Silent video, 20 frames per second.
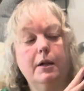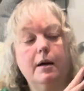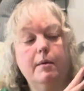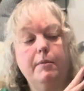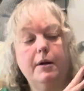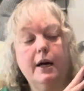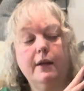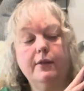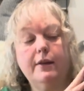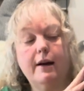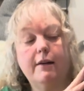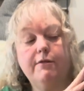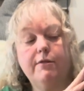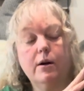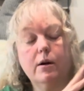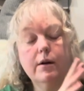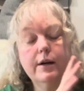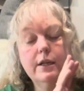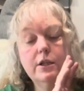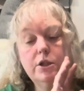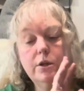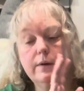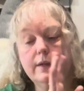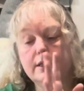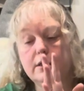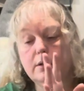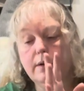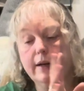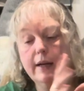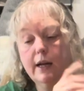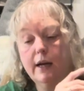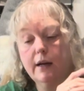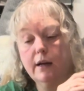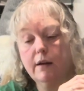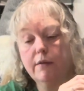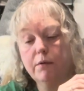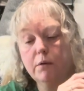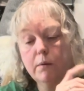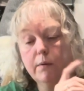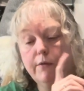I'm not that far into it, so I can't
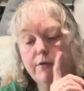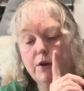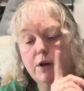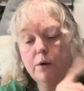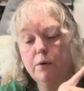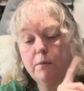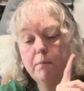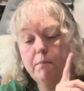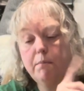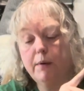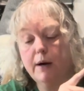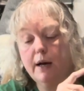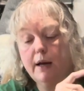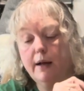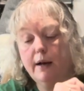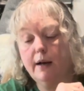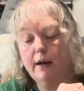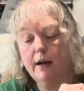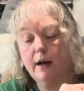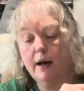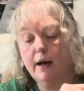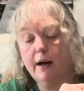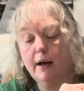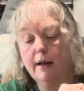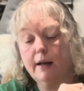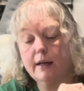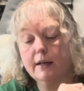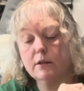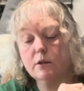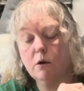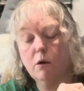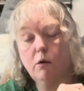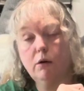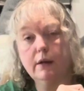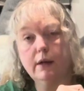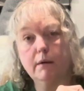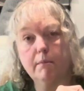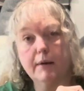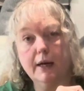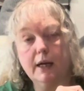give a review, but it's
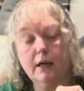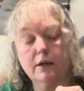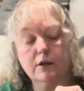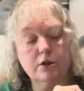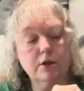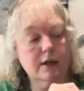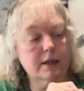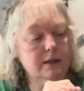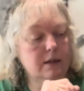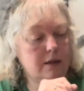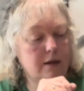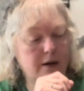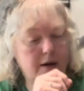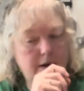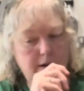holding my interest.